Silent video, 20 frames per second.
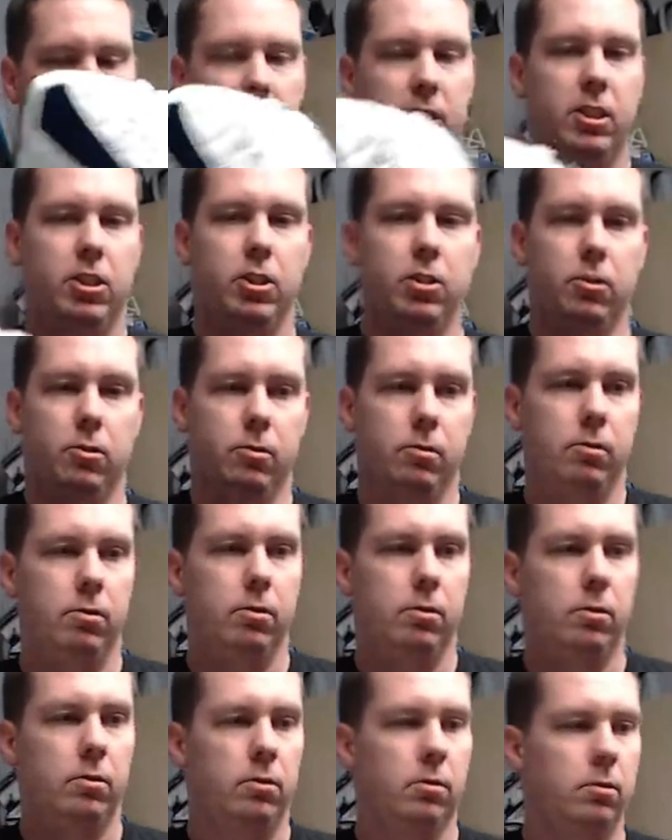2s.
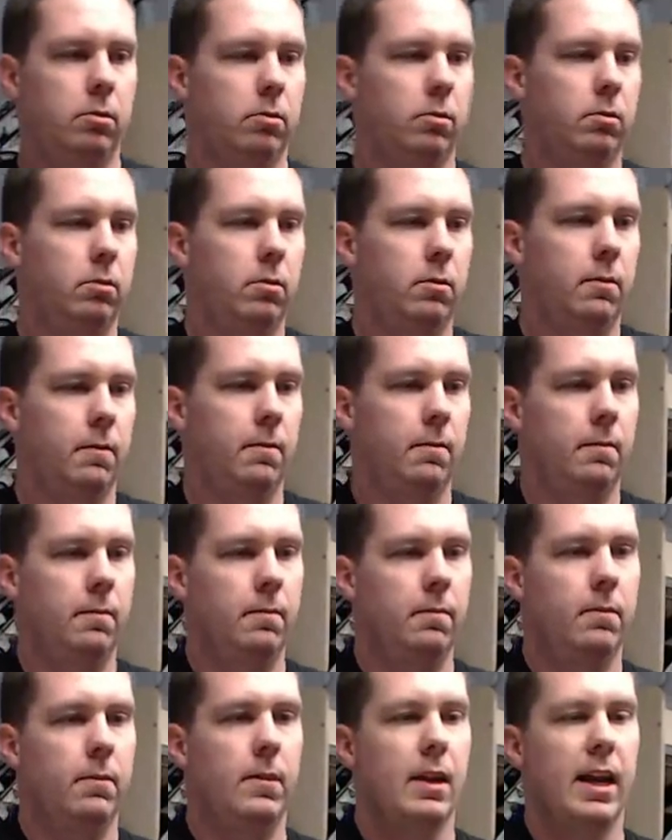
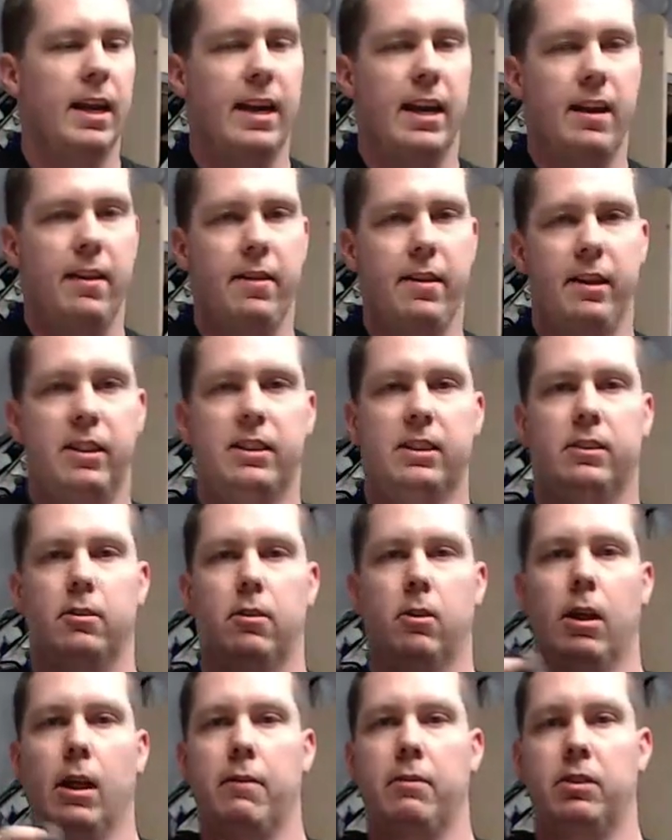Again, this
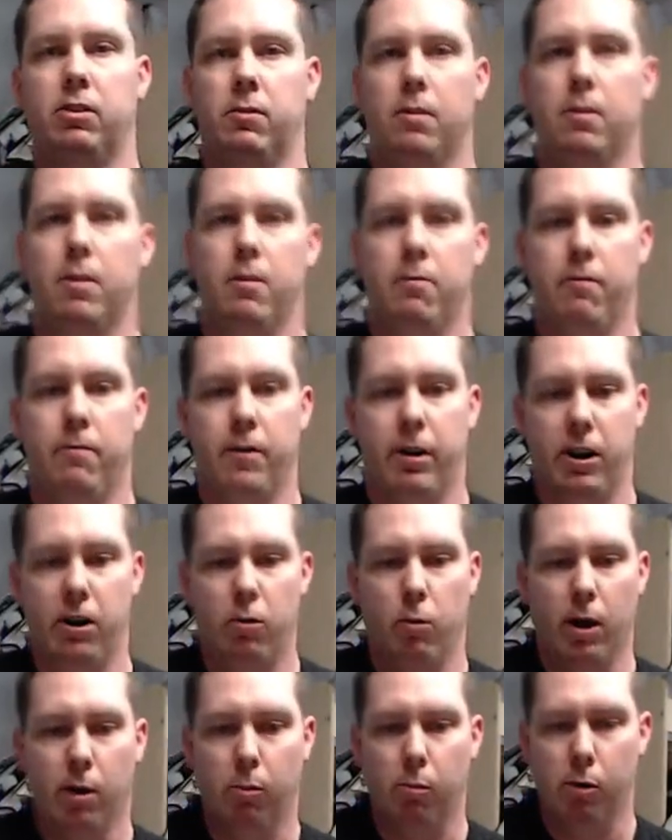glove is very
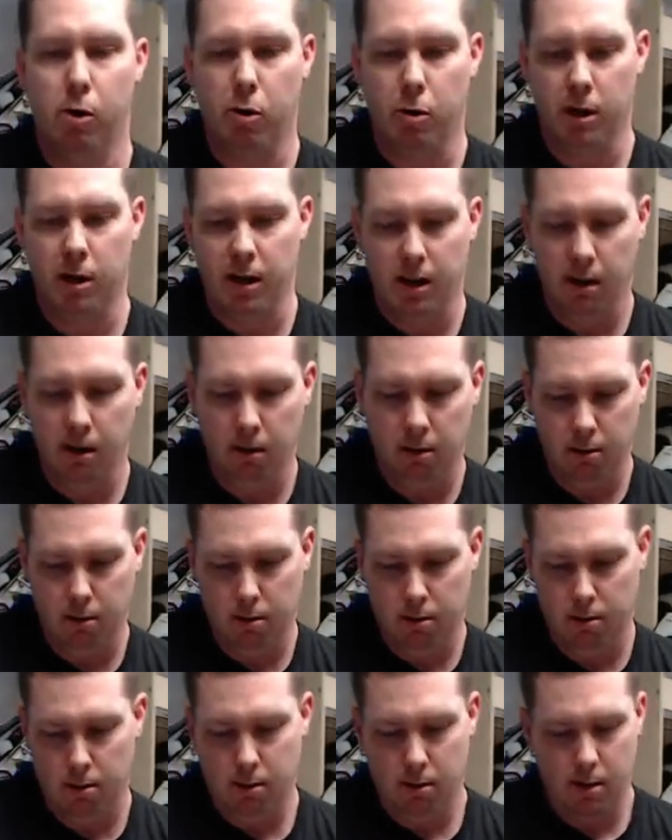well broken in,
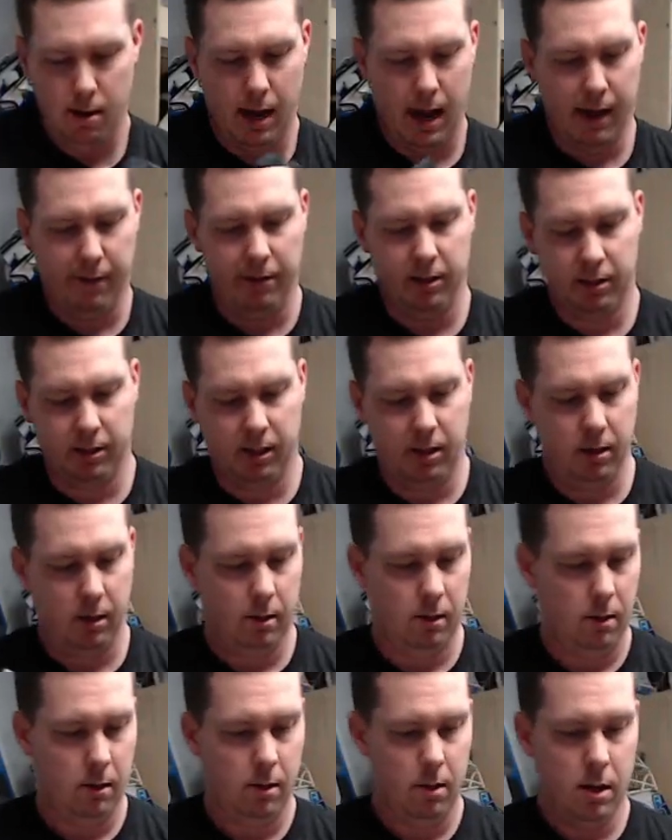obviously.
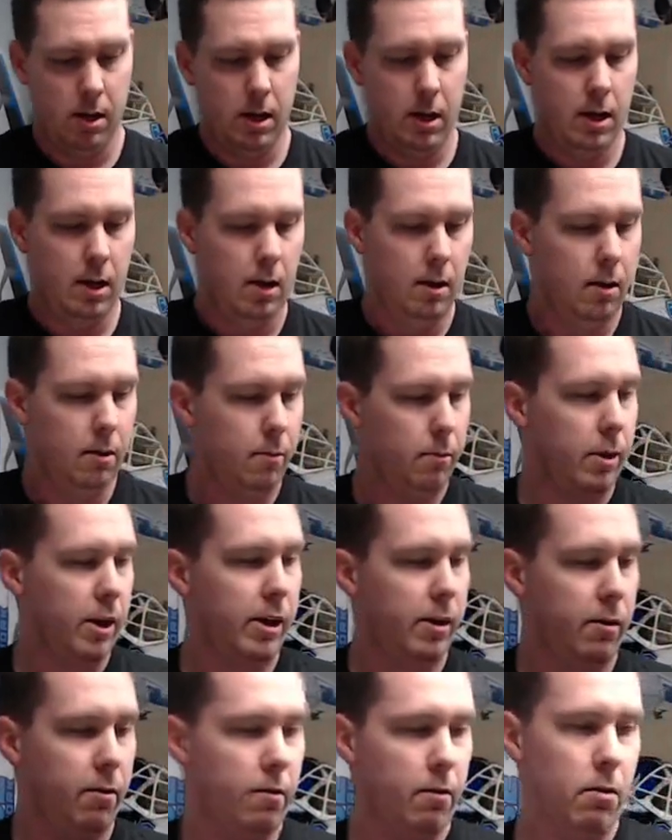But
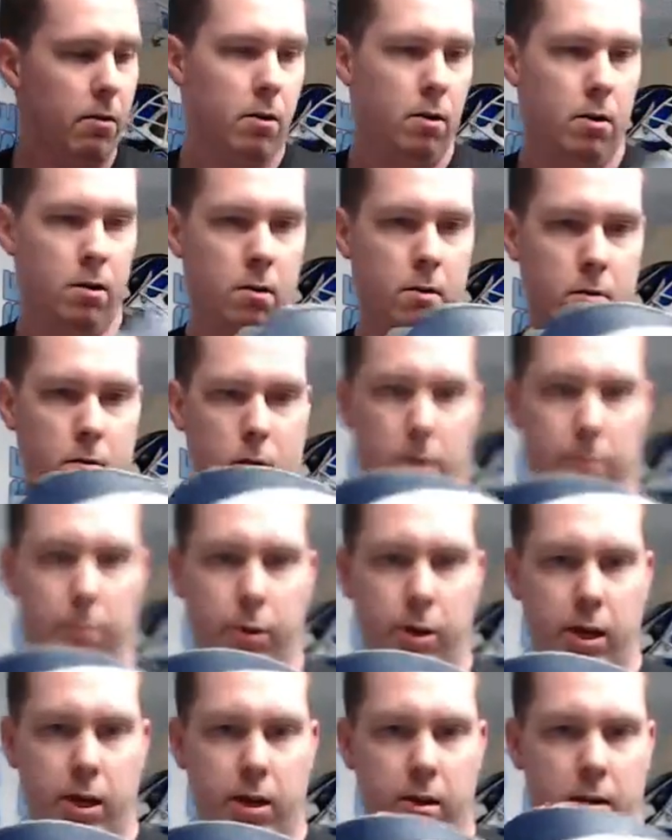one
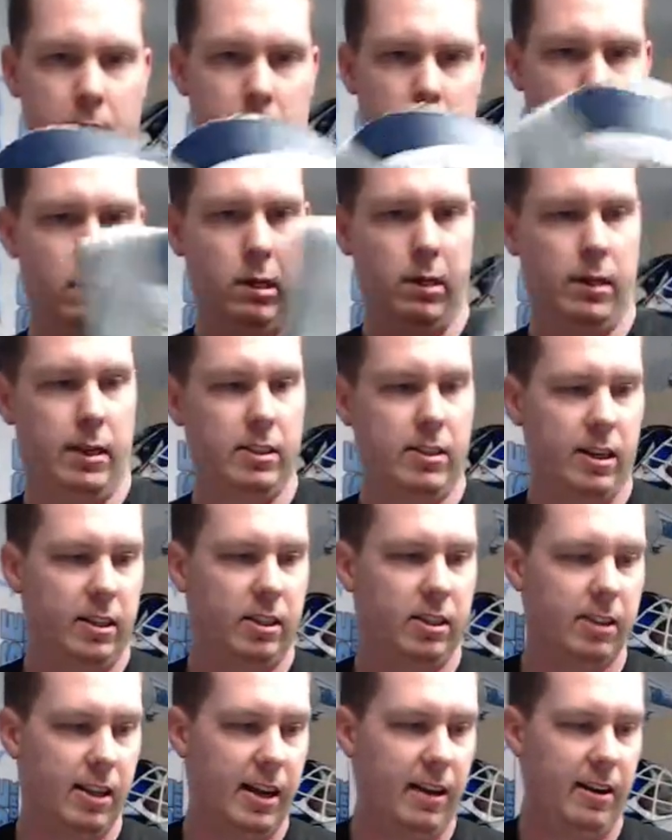puck, well, that's kind of
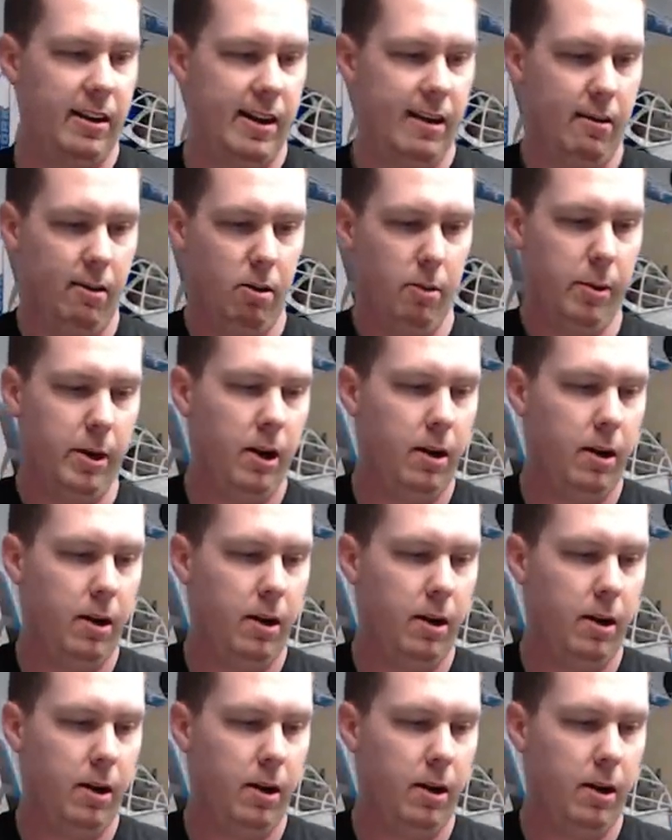sliding down a little bit.